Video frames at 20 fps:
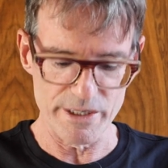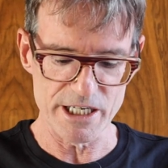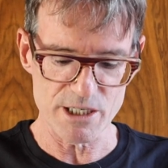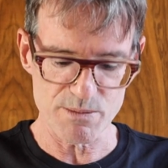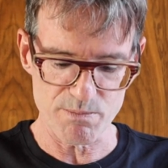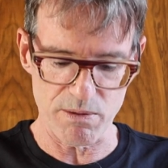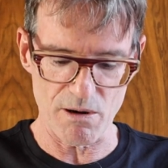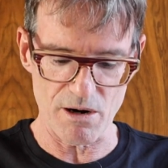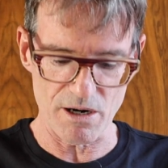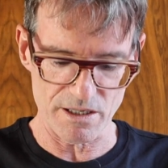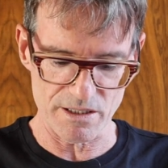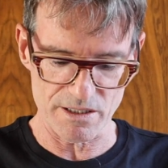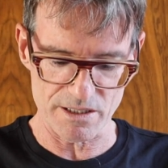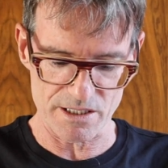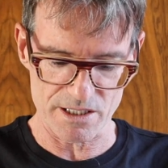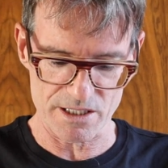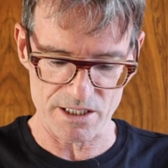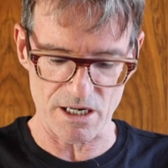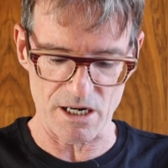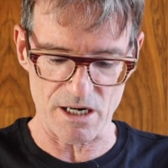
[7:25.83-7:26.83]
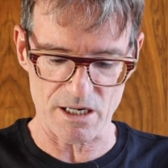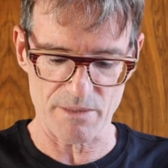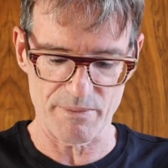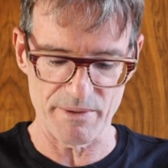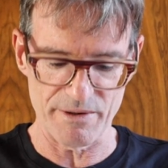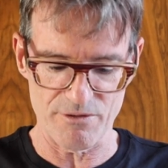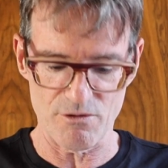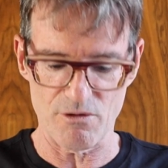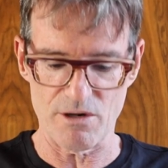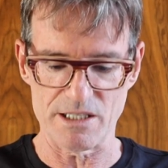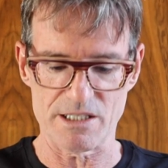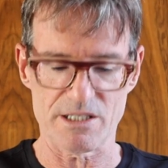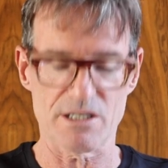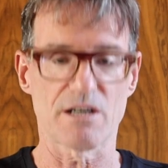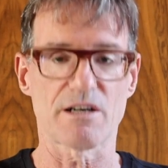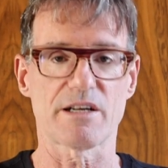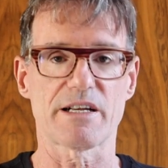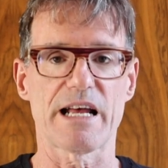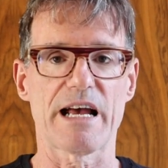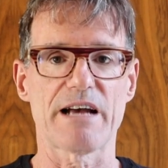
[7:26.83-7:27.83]
each part of the sock before I
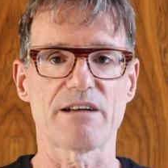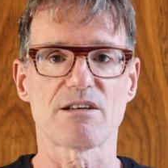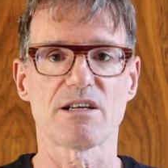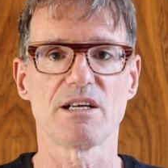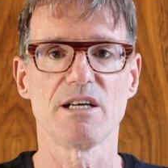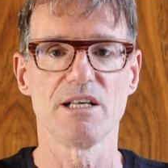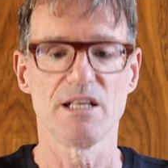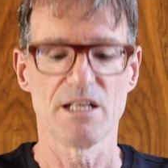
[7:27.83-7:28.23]
started out